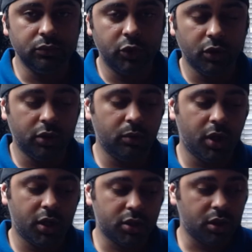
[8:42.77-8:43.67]
You can do a
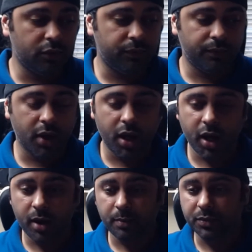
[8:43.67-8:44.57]
lot of stuff.
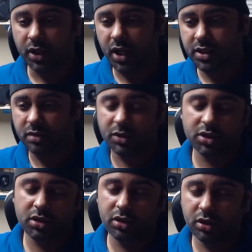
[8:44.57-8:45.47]
The laser
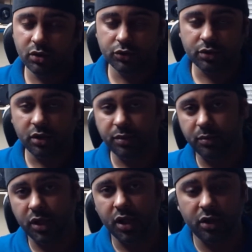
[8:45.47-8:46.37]
machine also helping
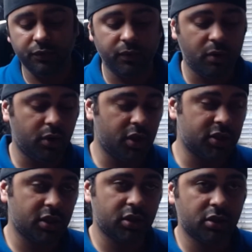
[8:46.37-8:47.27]
me out if I want to
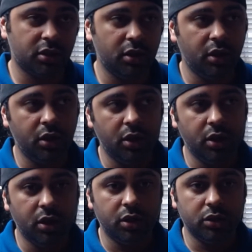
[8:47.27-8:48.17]
send in
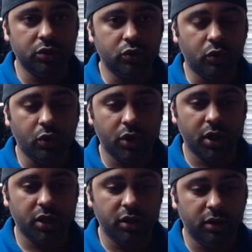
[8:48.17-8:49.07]
to cut
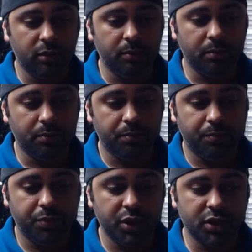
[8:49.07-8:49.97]
any
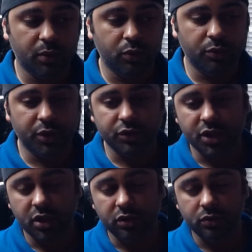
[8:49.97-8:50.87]
piece of wood because I
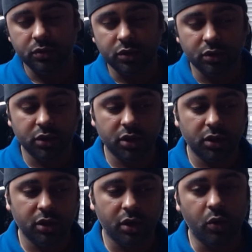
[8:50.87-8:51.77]
need to do something,
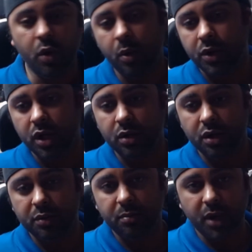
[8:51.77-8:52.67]
or I want to
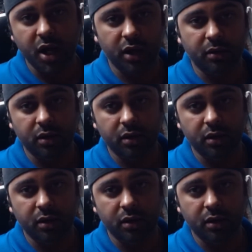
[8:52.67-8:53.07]
engrave my